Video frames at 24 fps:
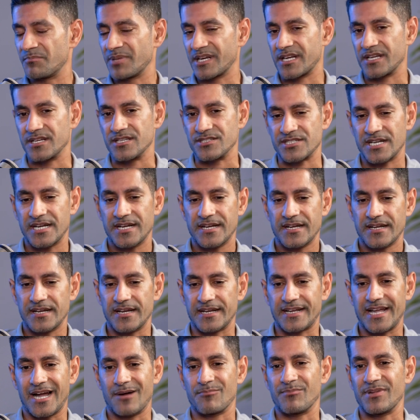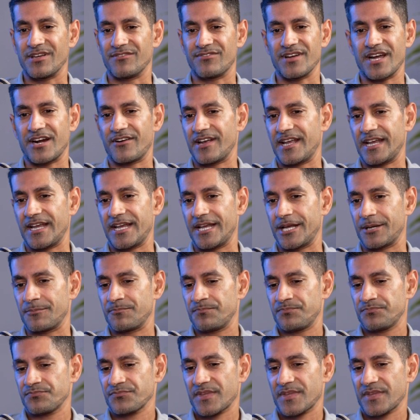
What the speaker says: because it can be very